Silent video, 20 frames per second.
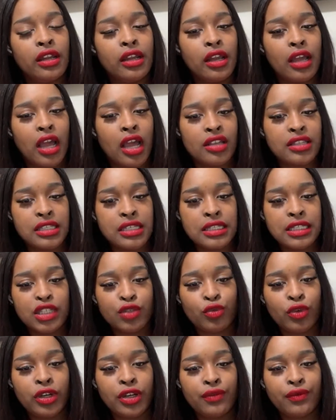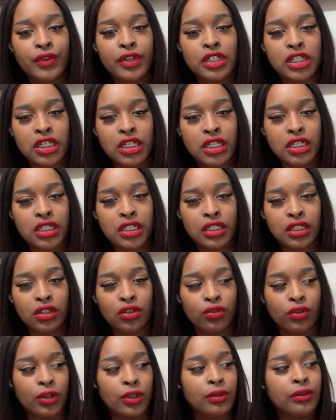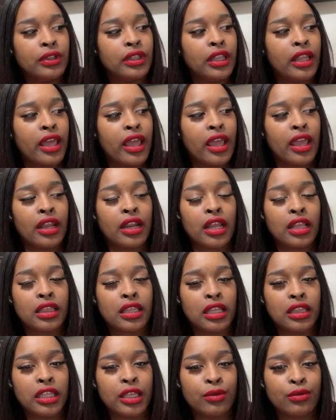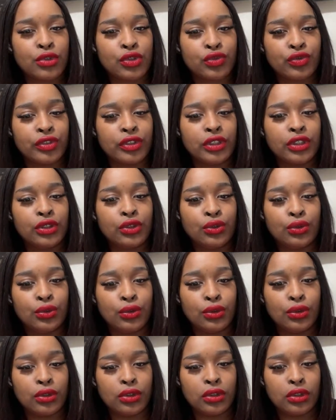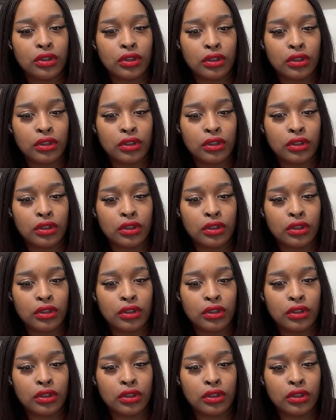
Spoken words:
I seen someone in Virginia growing that, and I thought that was really cool.